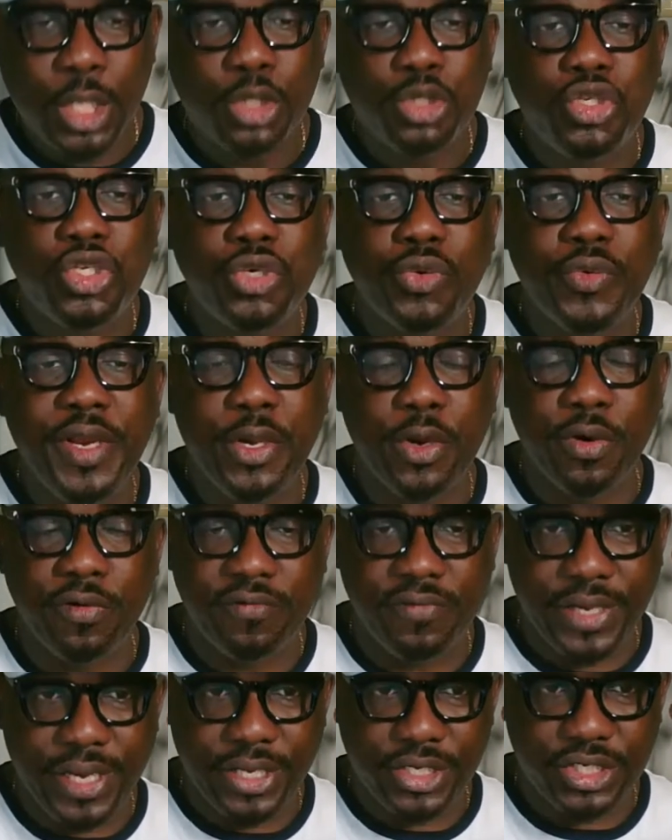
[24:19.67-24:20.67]
During
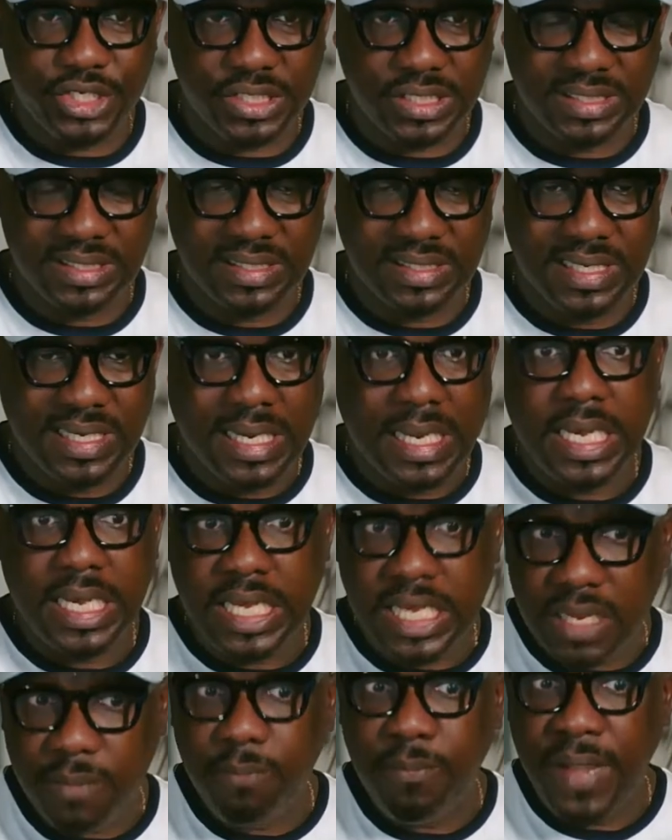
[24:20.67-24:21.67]
ovulation,
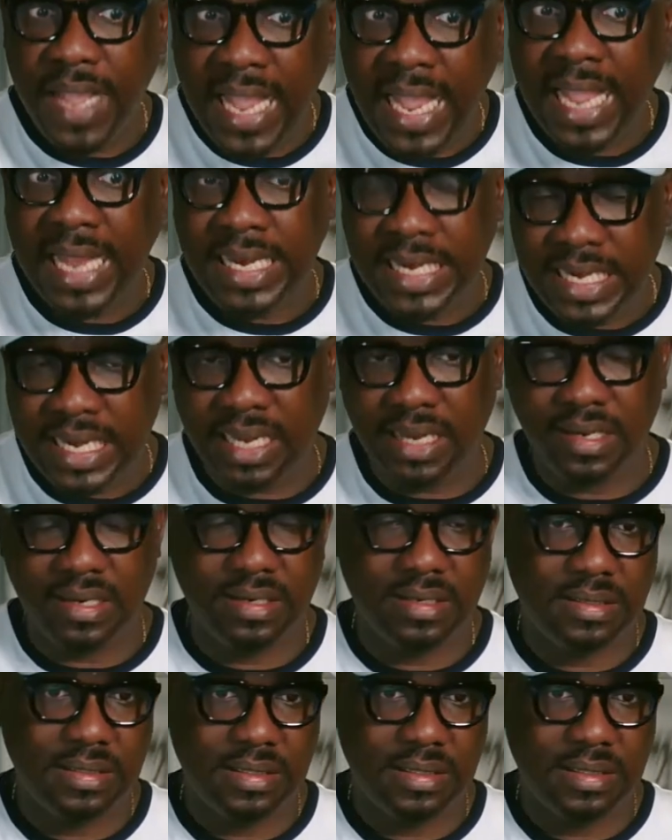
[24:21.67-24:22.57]
depending